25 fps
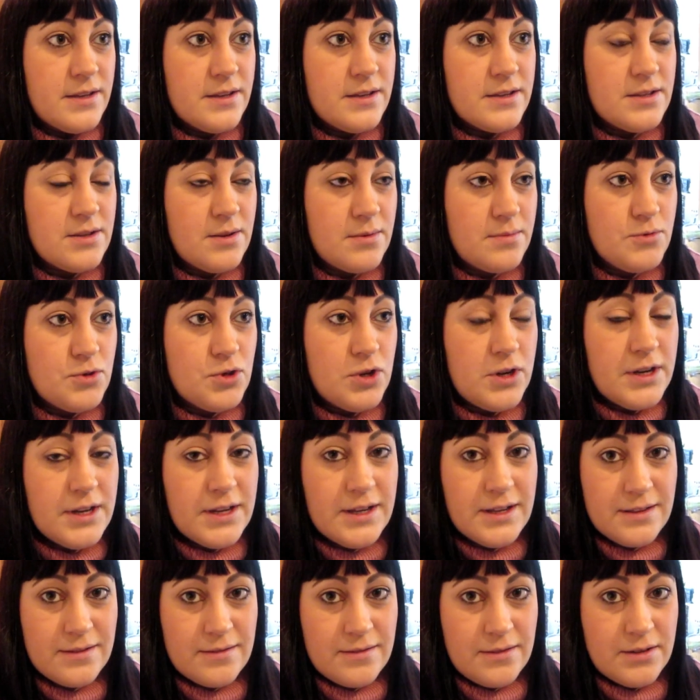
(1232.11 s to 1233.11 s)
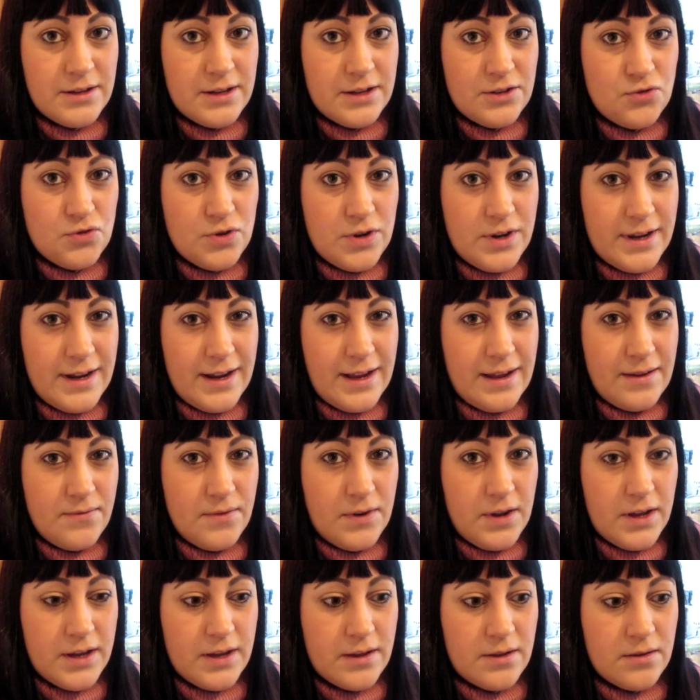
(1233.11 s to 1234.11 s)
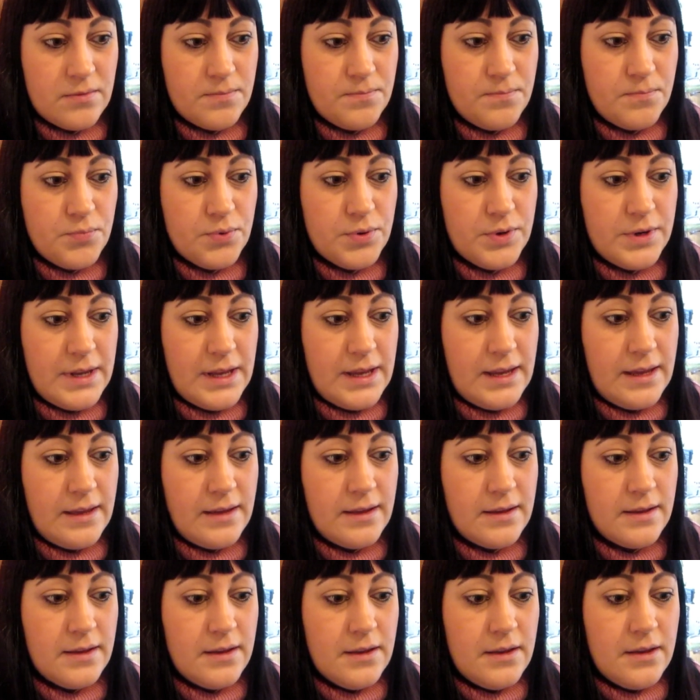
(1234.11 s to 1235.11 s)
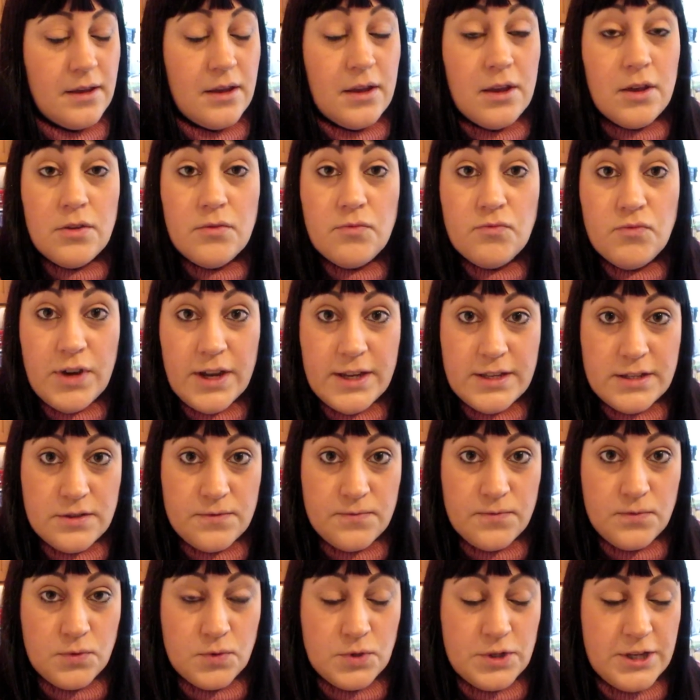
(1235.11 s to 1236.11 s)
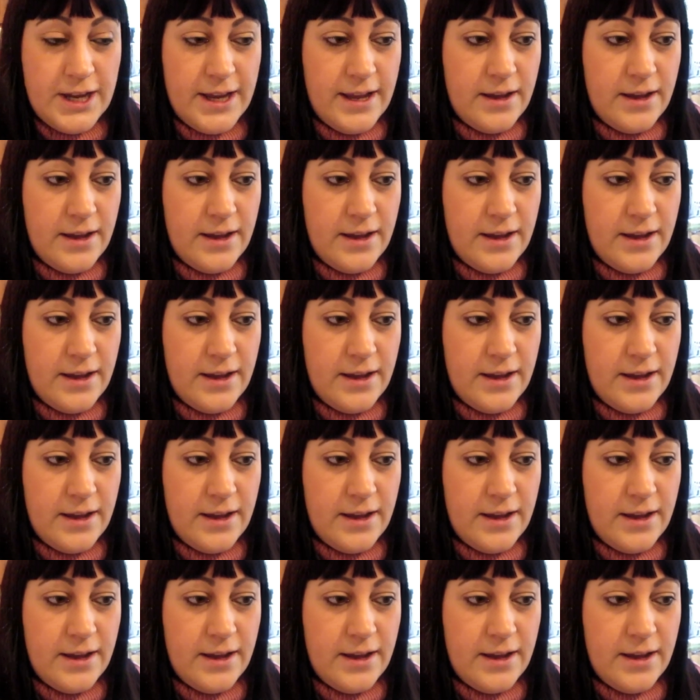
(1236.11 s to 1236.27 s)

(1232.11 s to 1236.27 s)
So I'm going to try and have like a pretty restful day.